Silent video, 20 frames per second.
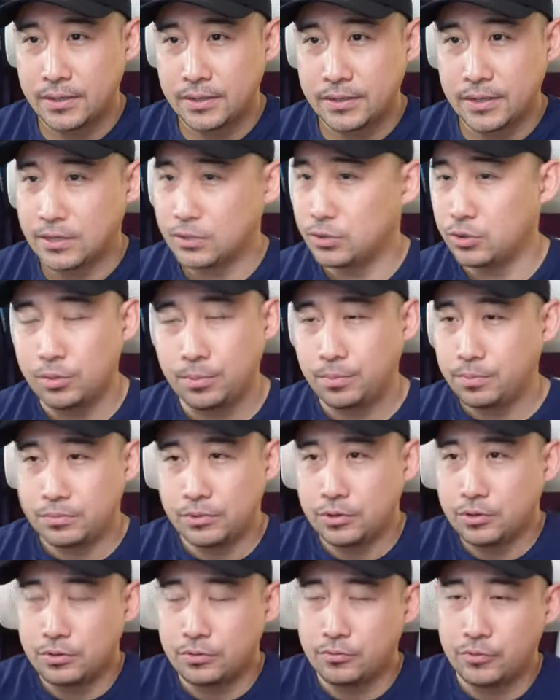There's no
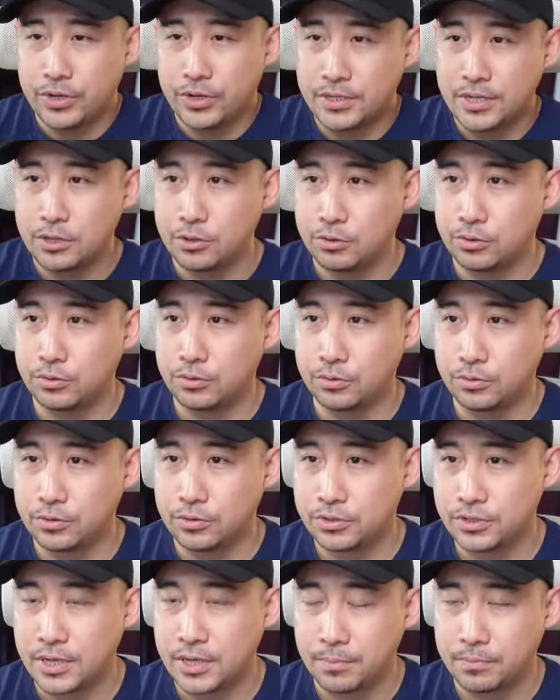reason to
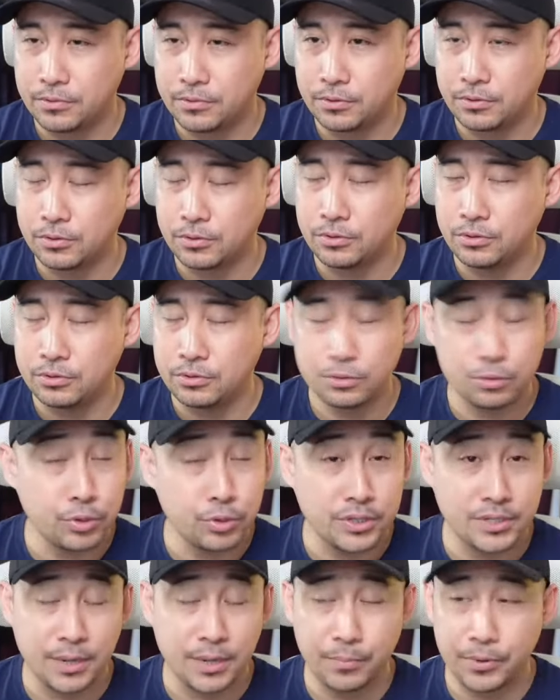do it
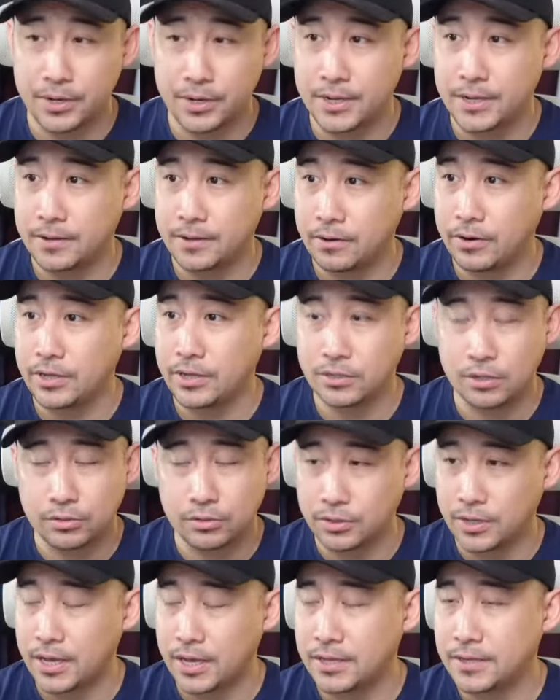separately. All right, it's all
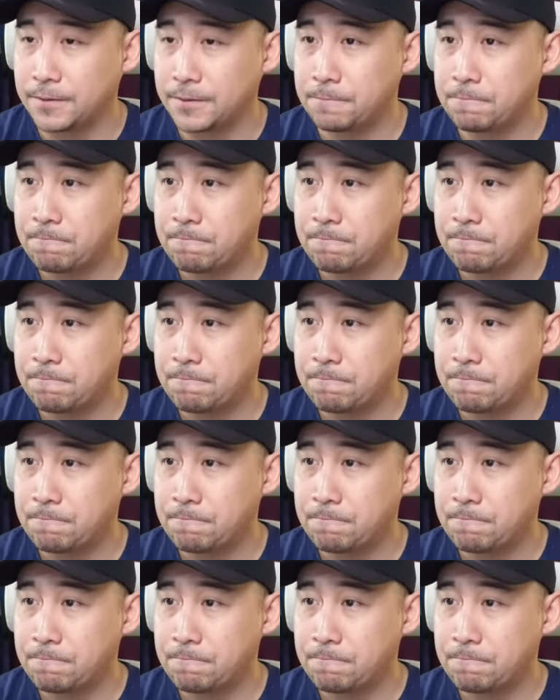together.